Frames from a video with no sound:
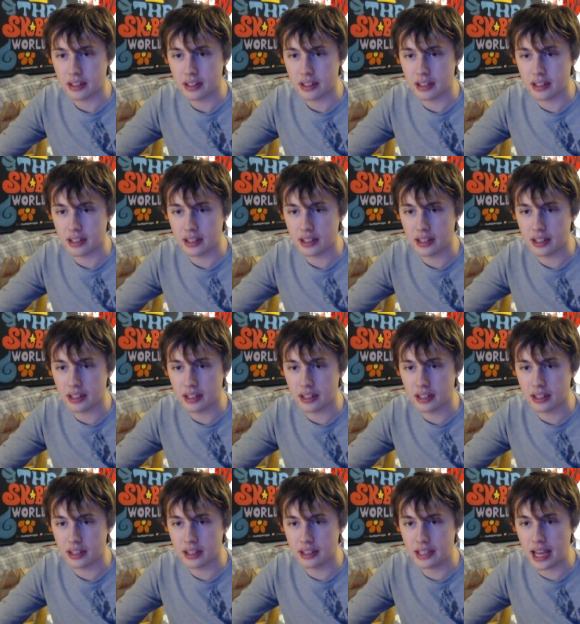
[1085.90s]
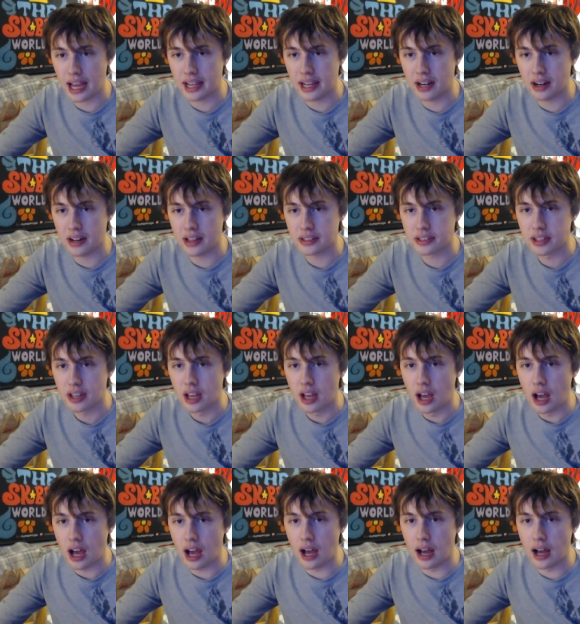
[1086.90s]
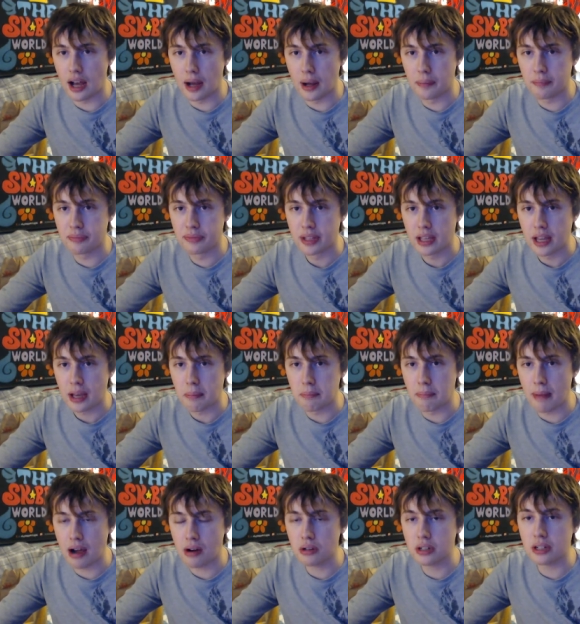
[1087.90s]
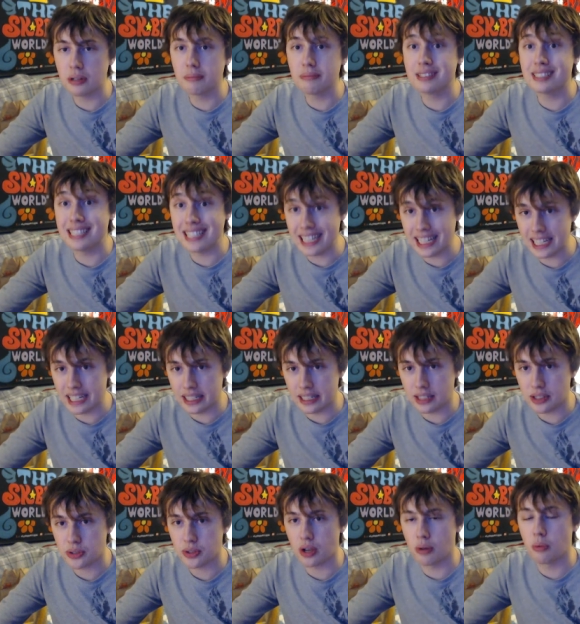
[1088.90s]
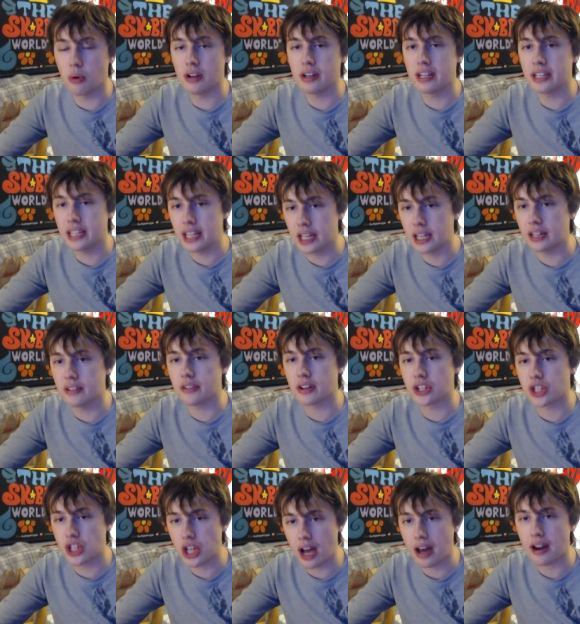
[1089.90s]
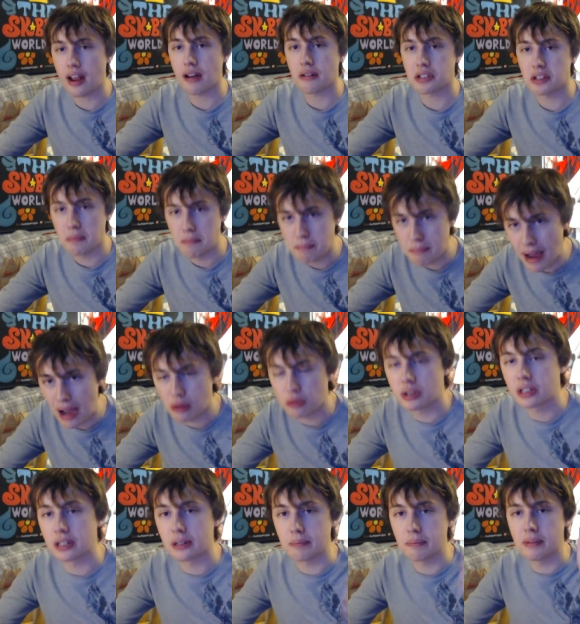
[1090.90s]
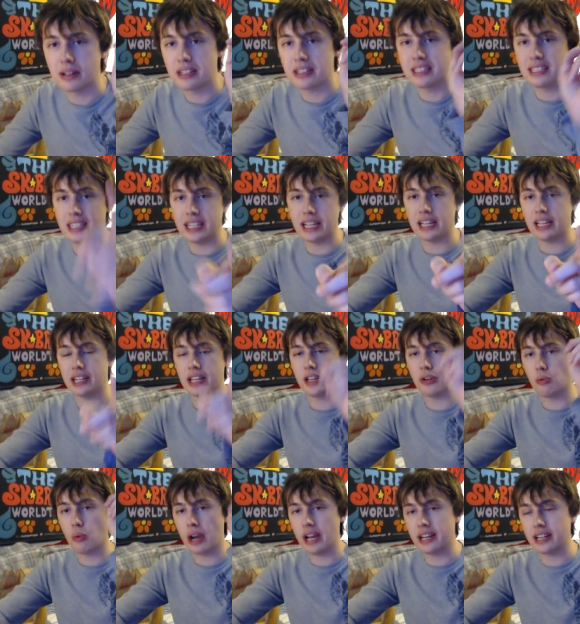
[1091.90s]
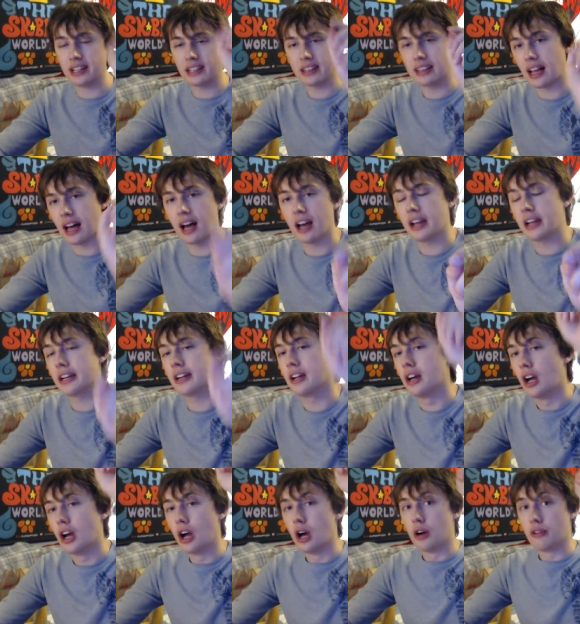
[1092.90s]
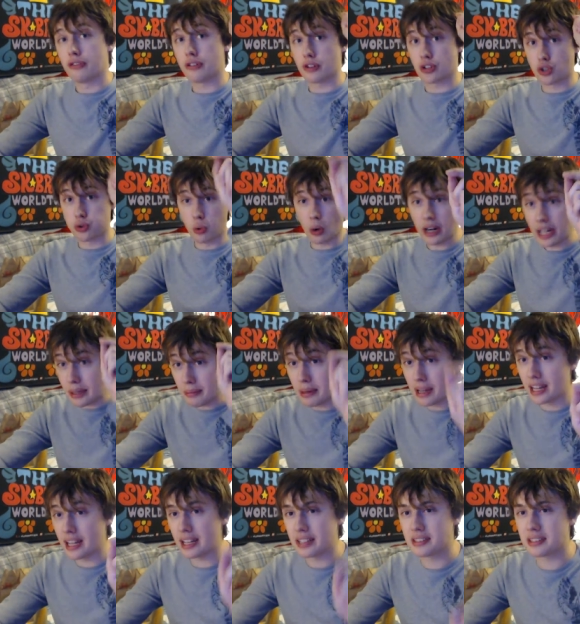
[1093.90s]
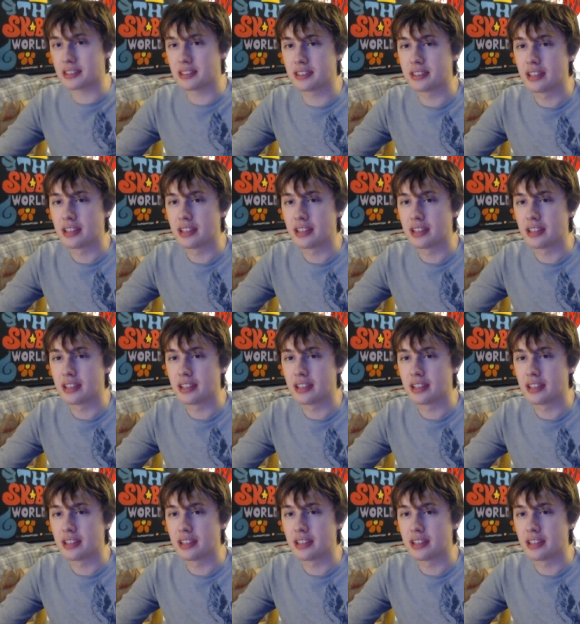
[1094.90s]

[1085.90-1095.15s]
Uh, yeah, here it is. Um, Malcolm Dean. So I wanted to give a shout out to Malcolm Dean. He waited in line for 20 minutes